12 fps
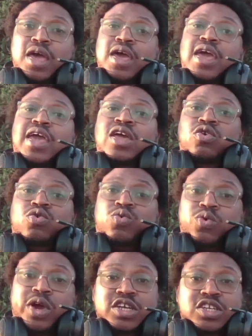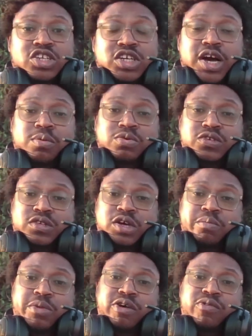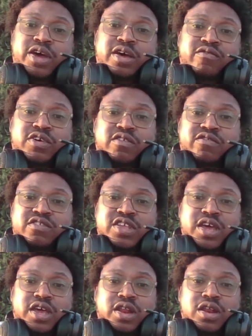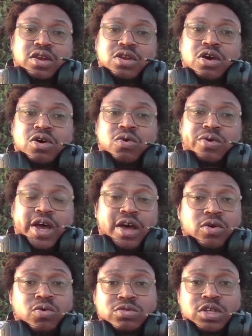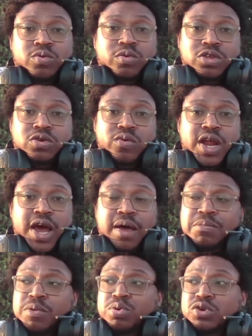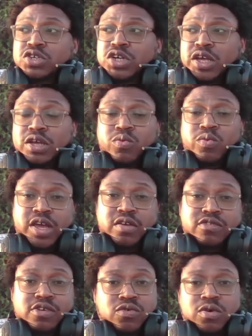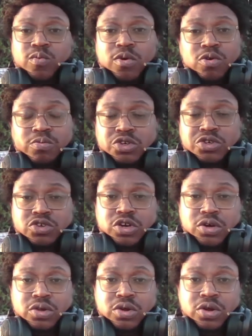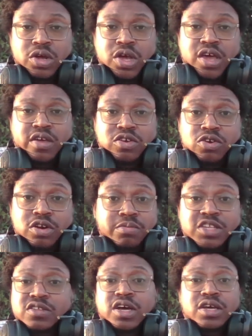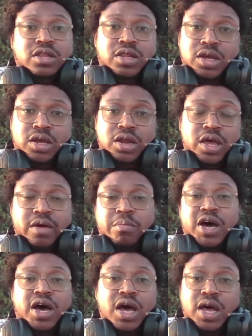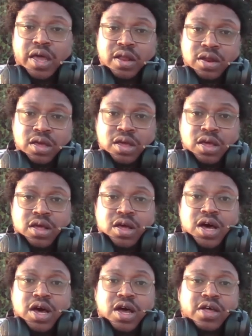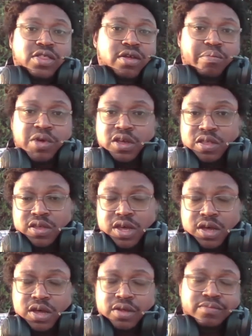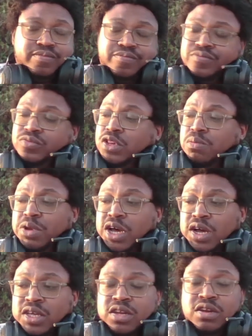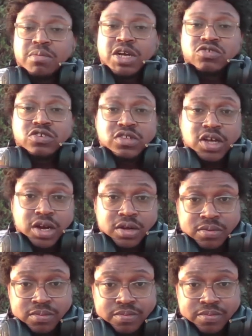a great job was done by Rev of saying, no, not only will you not be pushing in waves so you can roam with your jungler, you're going to be stuck in lane and behind. Uh, they picked uh, LeBlanc into my Tristana.